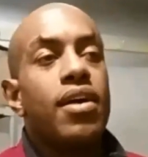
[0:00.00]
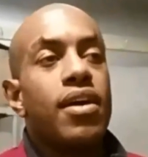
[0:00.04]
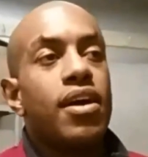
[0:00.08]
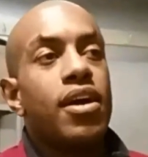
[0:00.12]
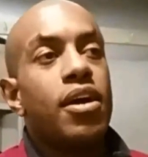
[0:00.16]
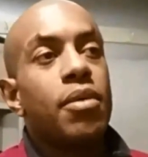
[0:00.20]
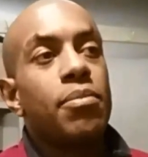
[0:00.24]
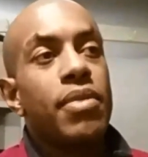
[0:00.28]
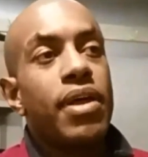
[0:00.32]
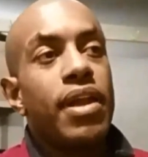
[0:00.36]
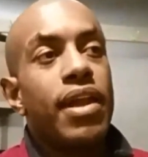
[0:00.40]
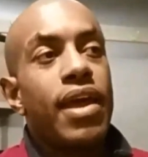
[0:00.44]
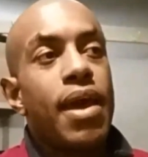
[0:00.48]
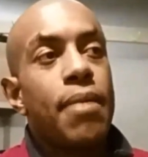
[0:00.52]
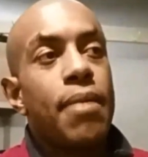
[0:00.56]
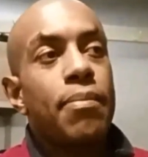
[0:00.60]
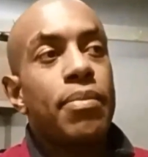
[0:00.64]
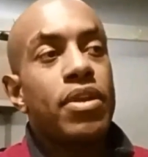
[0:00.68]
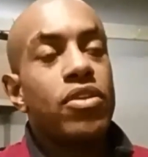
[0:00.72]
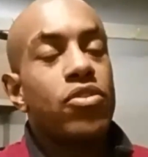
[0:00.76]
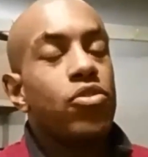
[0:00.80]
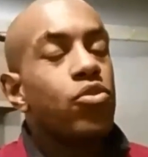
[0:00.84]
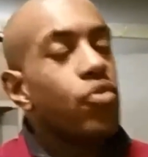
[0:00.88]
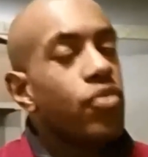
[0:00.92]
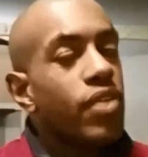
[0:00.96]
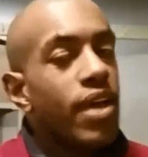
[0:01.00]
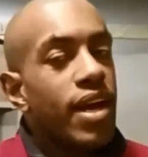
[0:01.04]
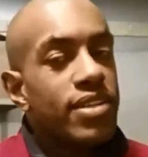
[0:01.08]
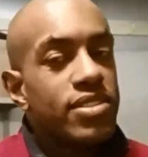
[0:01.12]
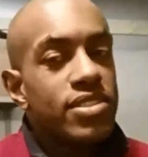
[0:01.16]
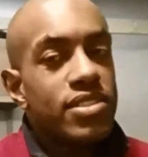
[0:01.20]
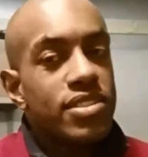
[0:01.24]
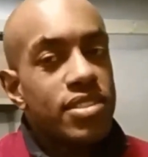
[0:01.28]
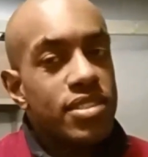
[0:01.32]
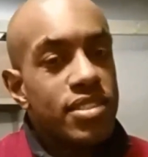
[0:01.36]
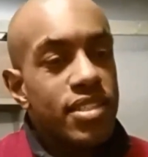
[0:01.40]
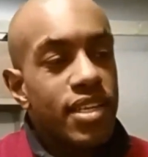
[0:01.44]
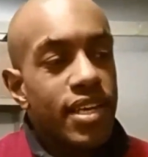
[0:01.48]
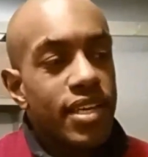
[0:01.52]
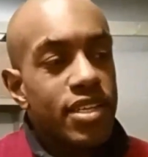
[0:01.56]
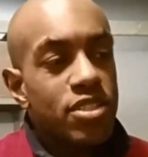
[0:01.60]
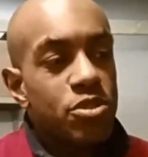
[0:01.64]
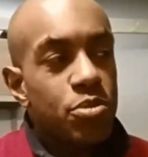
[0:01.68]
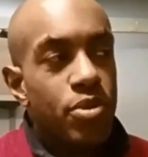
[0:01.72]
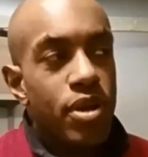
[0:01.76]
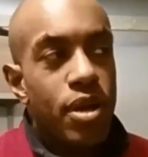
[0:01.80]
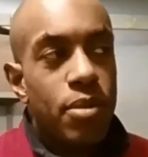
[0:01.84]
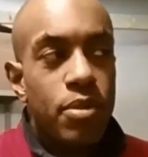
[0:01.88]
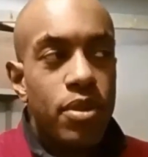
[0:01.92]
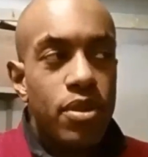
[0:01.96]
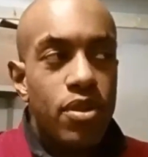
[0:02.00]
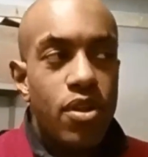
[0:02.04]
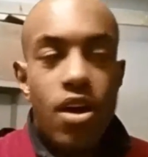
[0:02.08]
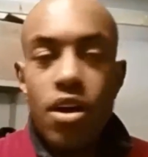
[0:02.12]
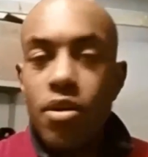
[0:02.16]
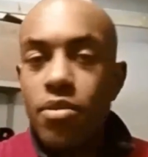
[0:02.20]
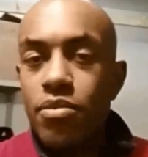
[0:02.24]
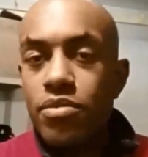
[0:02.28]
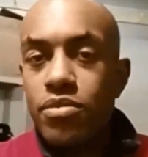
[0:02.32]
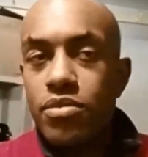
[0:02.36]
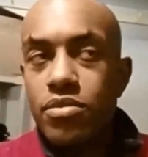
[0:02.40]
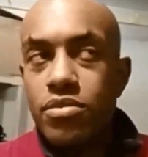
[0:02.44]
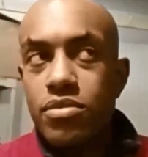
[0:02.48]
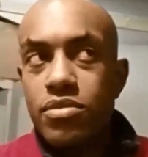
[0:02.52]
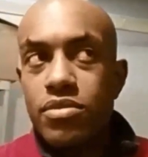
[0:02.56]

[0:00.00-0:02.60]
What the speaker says: That happened in 2006, probably long